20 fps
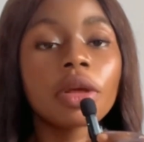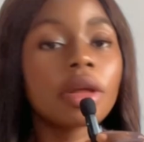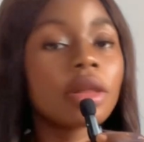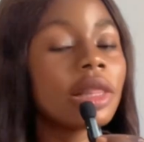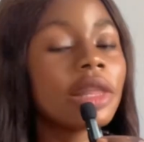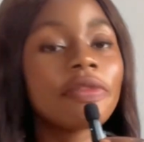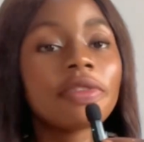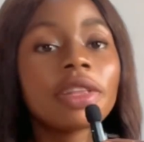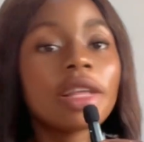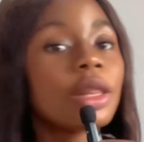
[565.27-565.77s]

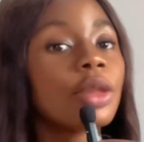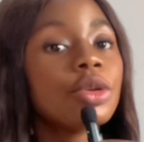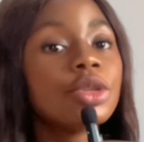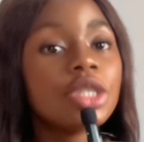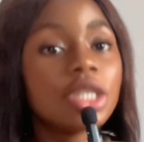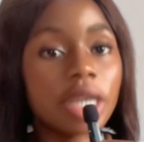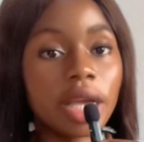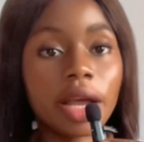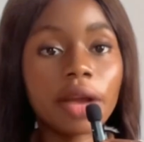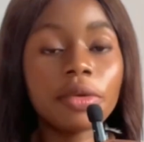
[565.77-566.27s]
living alone
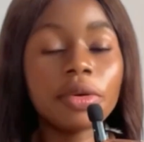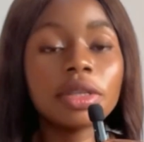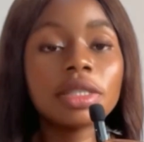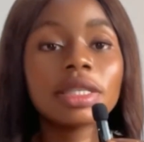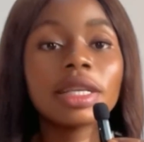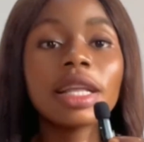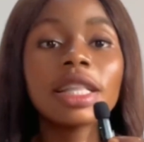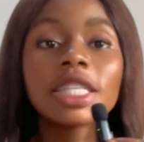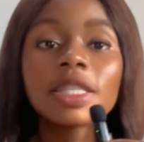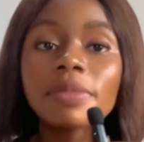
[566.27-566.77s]

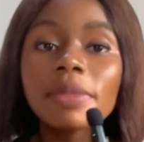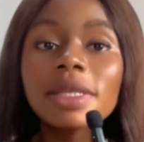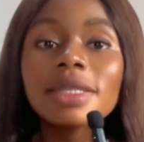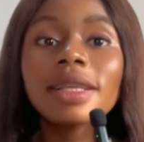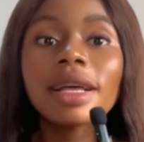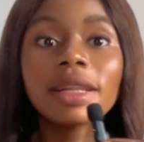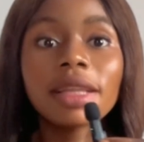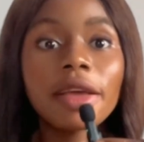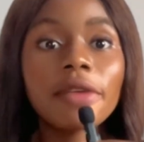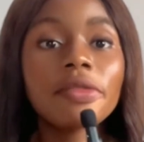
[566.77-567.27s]
diaries, it means
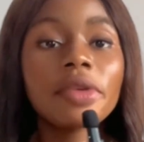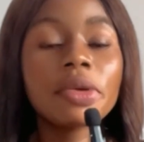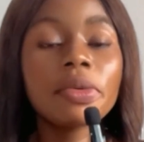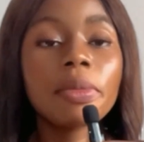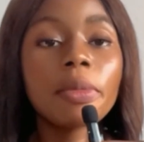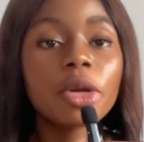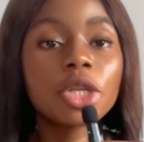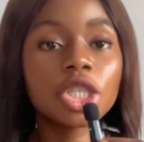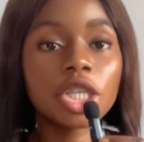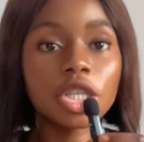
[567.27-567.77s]
that they are very
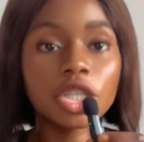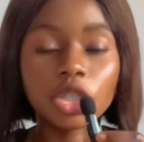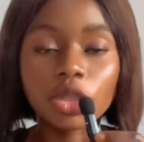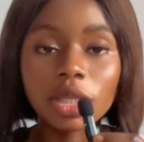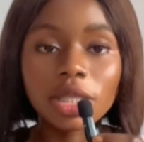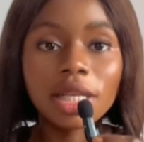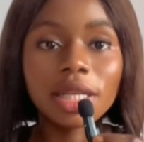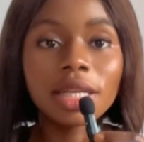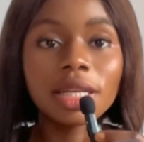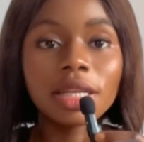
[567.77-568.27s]
much
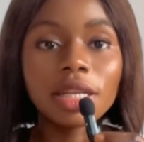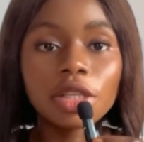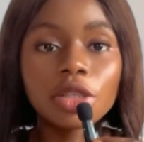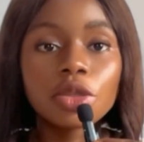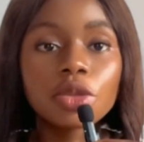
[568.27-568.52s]
interested in it.